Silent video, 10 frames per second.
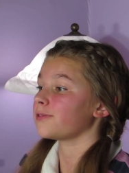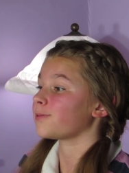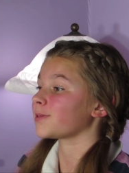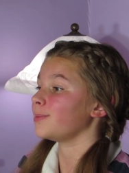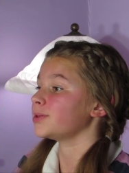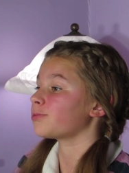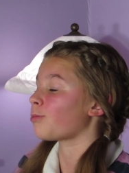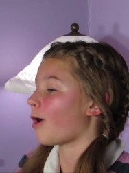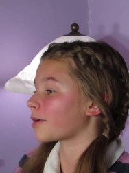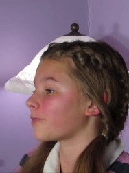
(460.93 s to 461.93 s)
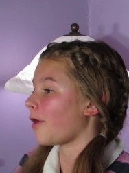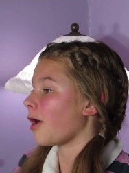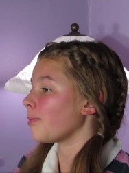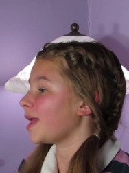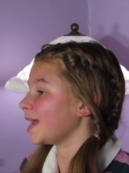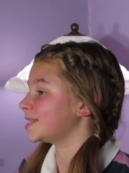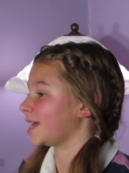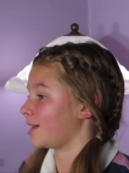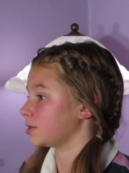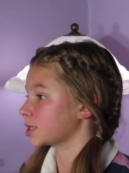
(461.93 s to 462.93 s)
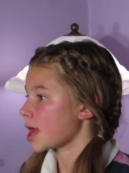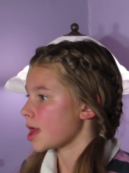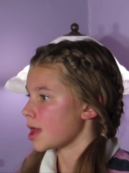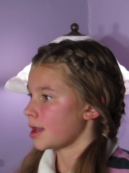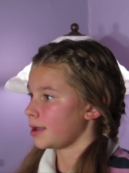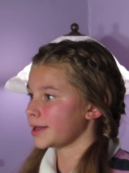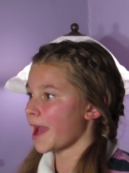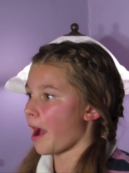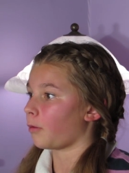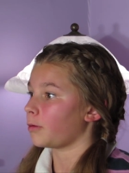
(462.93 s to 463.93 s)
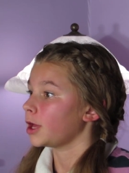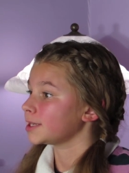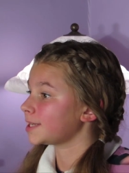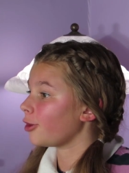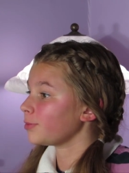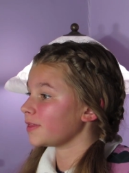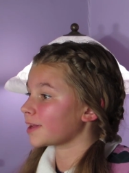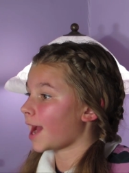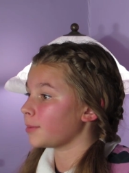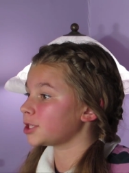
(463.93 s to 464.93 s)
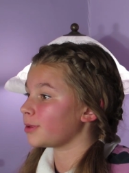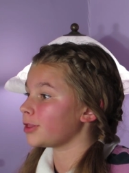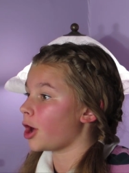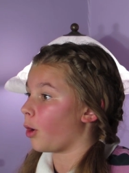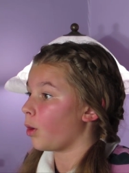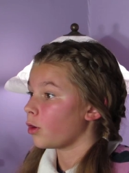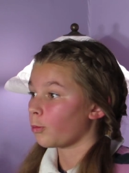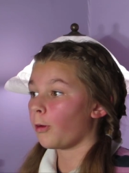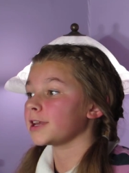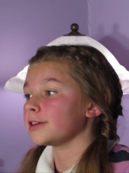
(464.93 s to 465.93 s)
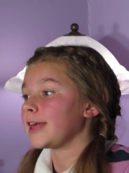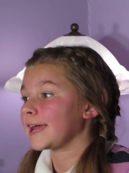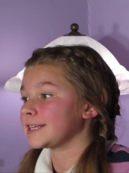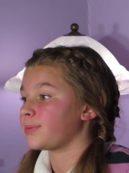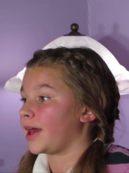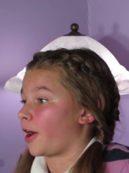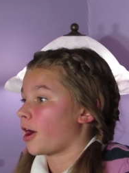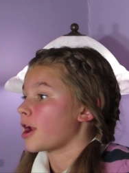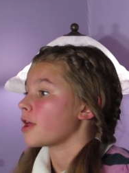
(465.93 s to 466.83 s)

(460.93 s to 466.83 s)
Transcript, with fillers: flipped waterfall pigtails. Now, tell me in the comments below what you liked better,